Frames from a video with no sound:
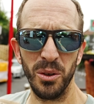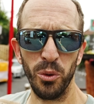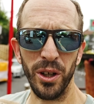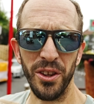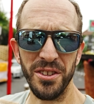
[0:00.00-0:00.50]

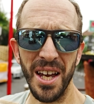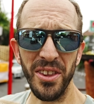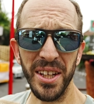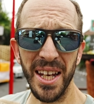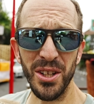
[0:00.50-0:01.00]
We're at the
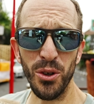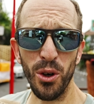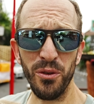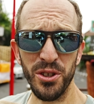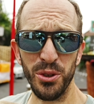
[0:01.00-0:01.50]
southern end
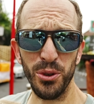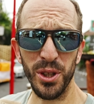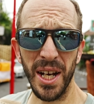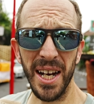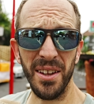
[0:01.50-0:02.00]
of Sanur
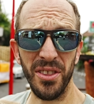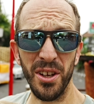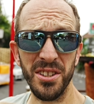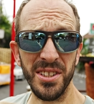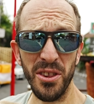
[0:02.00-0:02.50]
today, at
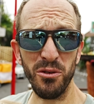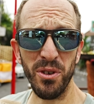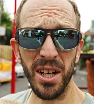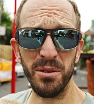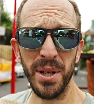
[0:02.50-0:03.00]
the southern
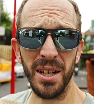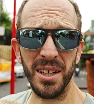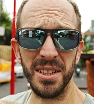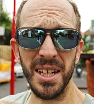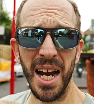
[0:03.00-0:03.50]
roundabout,
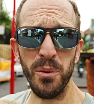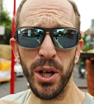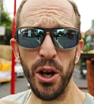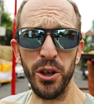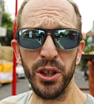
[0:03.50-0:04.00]
and today we're
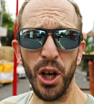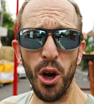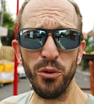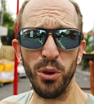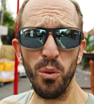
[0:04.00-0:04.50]
going to
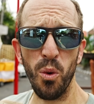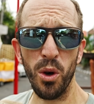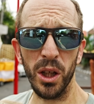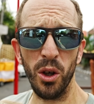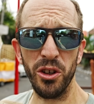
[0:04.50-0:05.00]
go for a
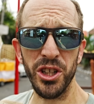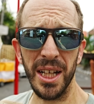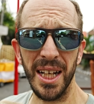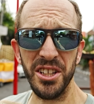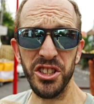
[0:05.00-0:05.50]
walk along
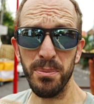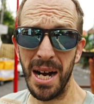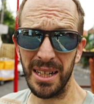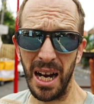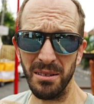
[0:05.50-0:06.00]
Jalan
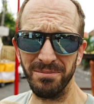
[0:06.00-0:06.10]
Cemara.